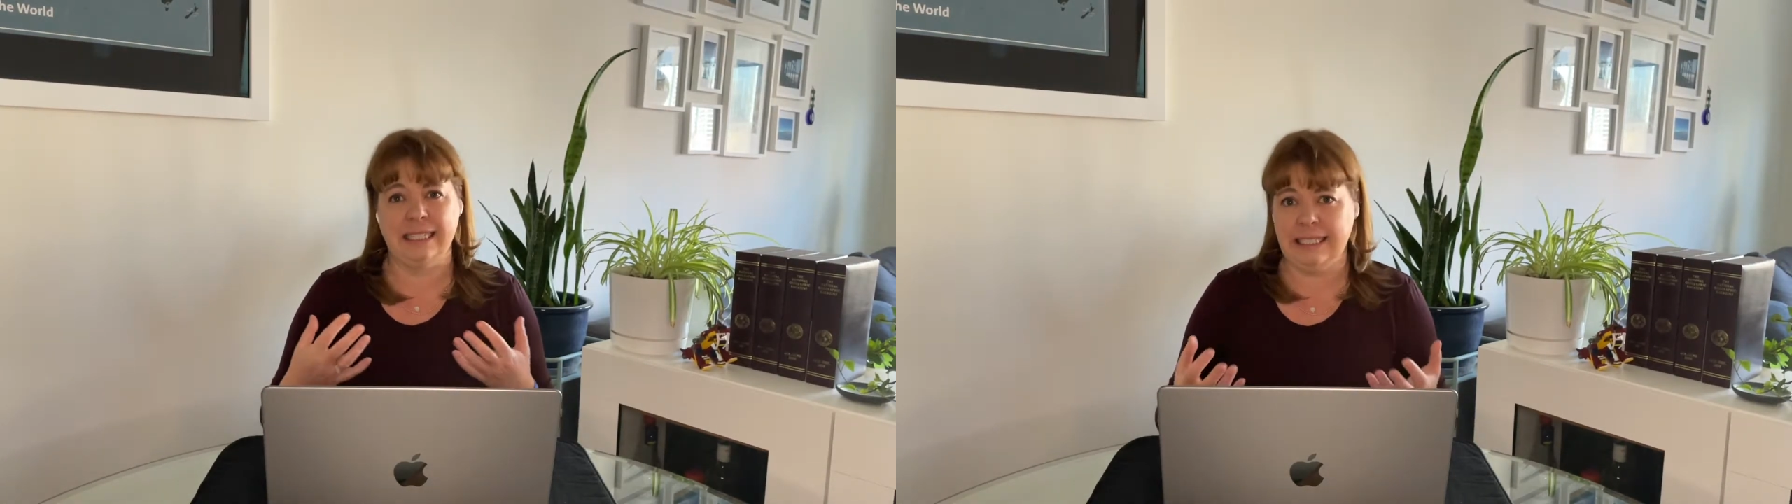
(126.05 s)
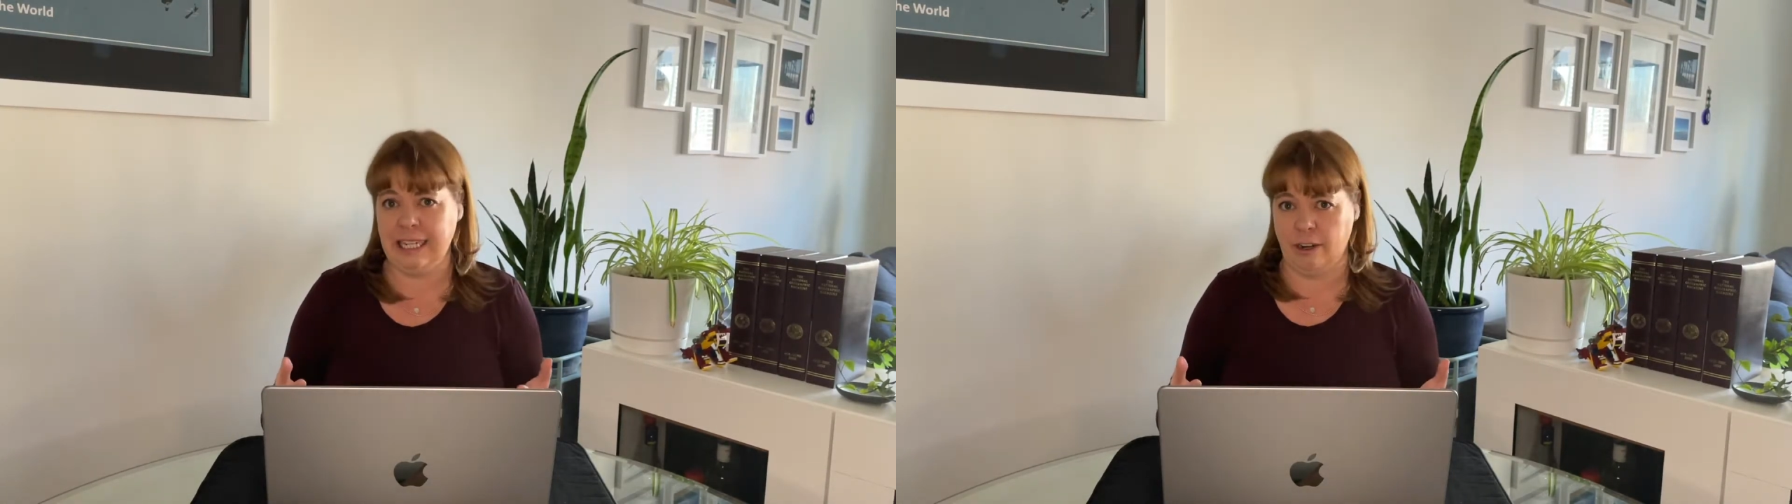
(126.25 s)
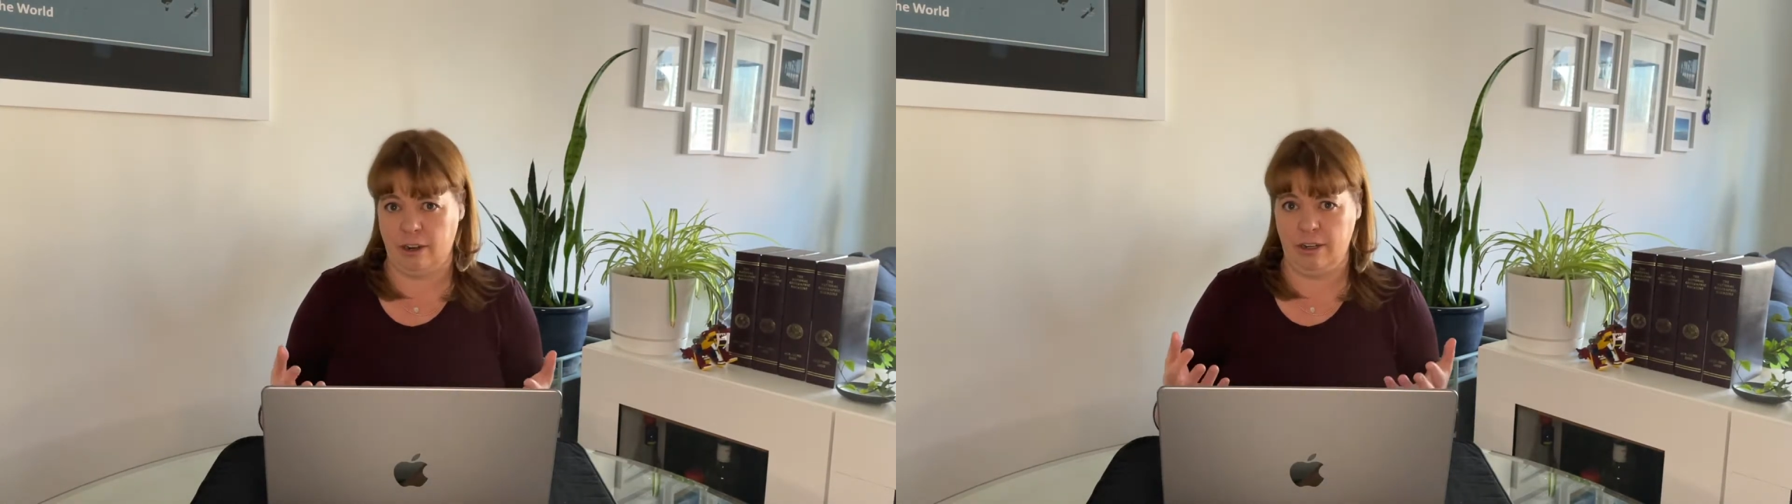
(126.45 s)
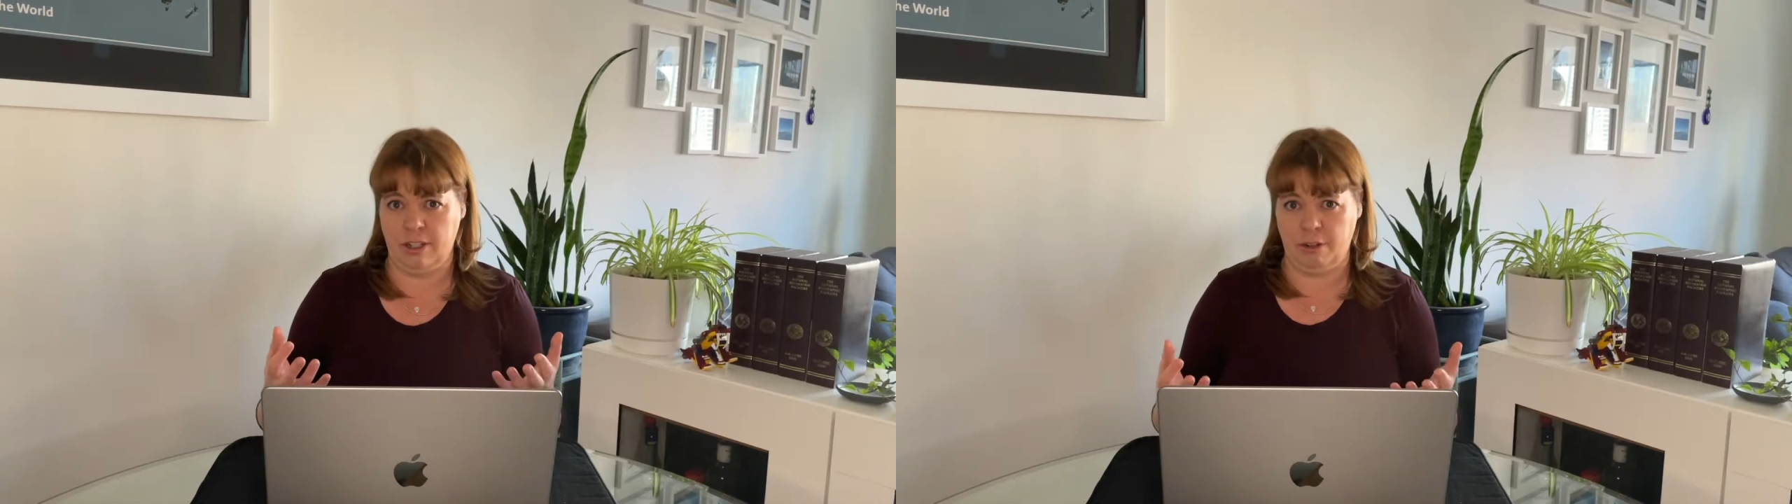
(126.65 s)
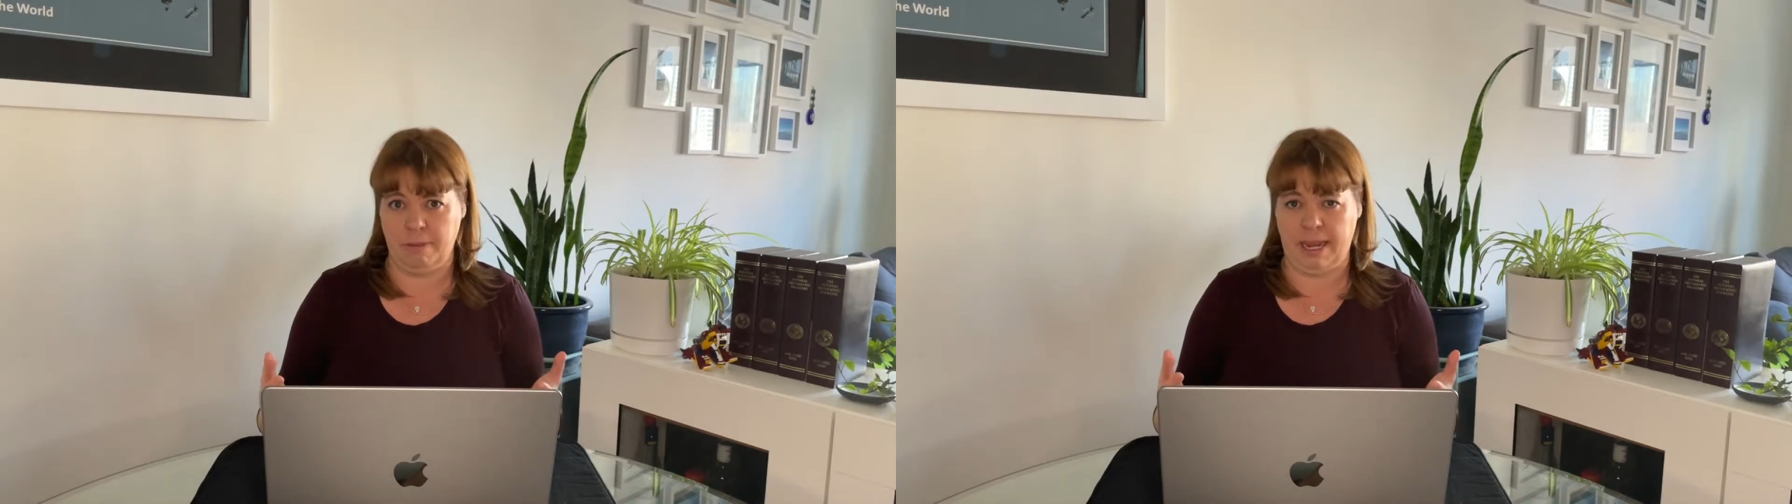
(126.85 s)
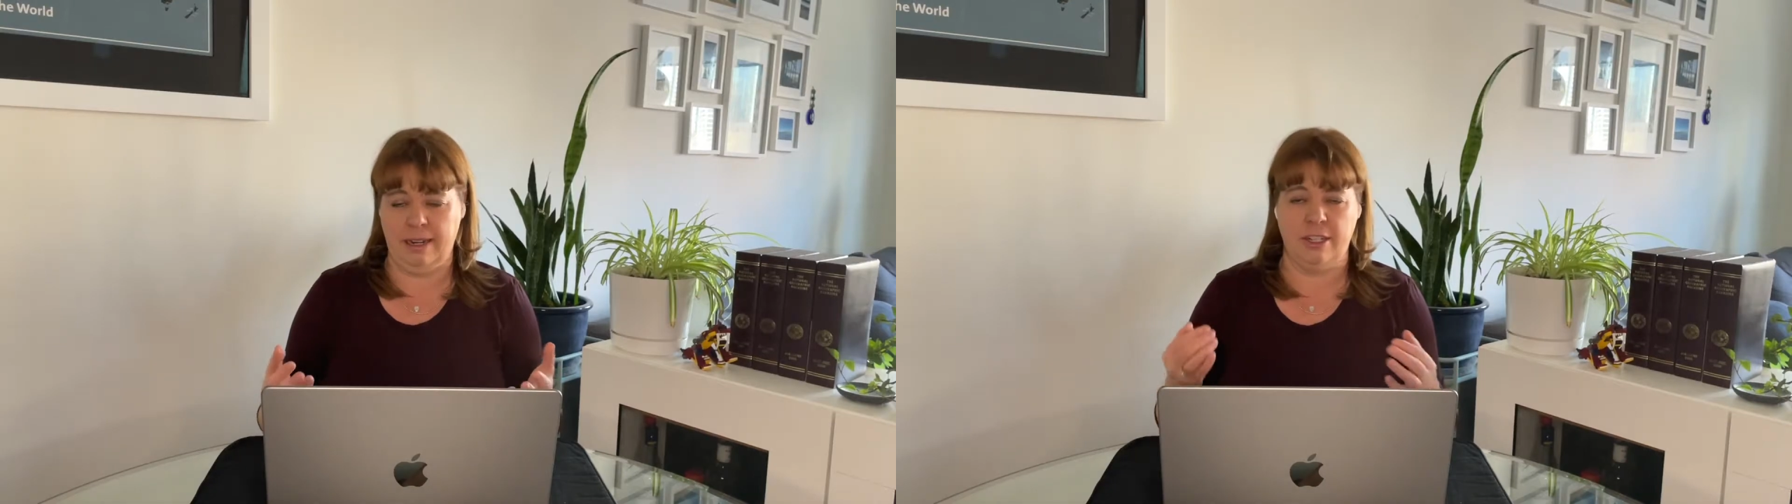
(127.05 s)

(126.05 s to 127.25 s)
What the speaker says: clear domain.